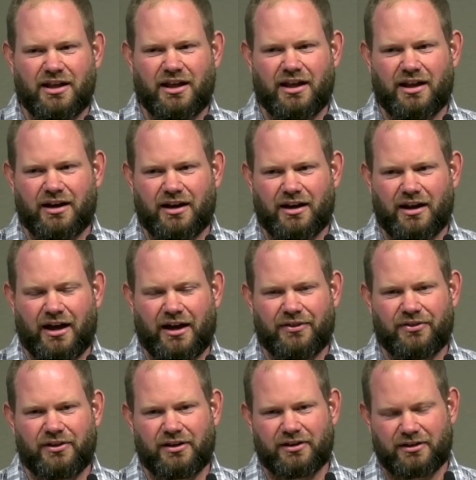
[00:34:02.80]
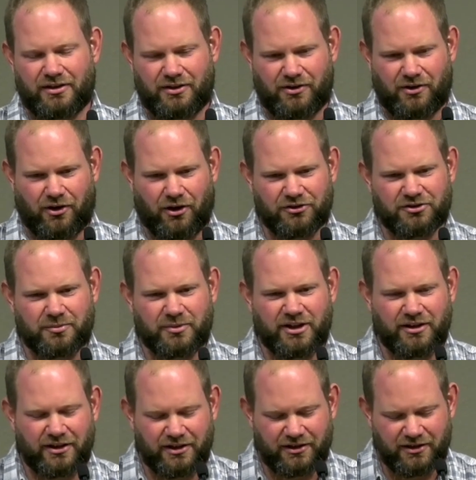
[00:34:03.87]
and I think
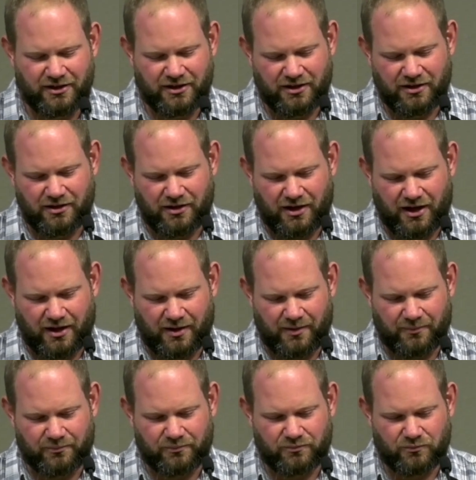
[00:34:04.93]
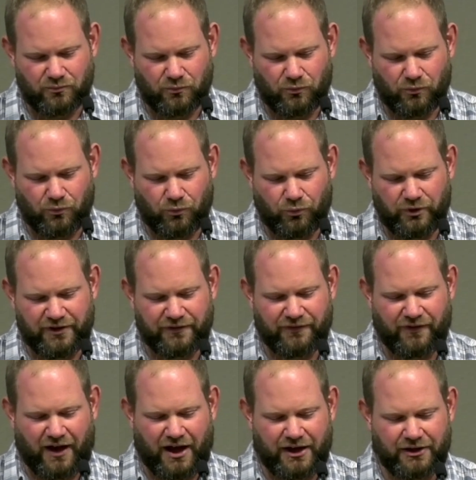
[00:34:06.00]
ultimately um, we
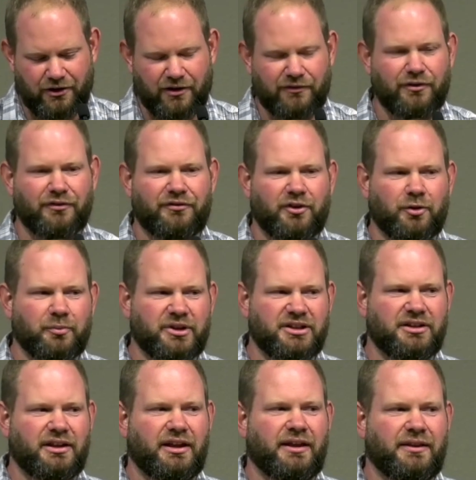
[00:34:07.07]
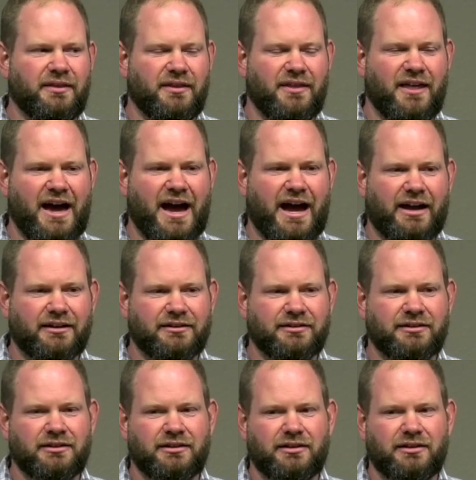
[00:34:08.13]
find our fulfillment in that,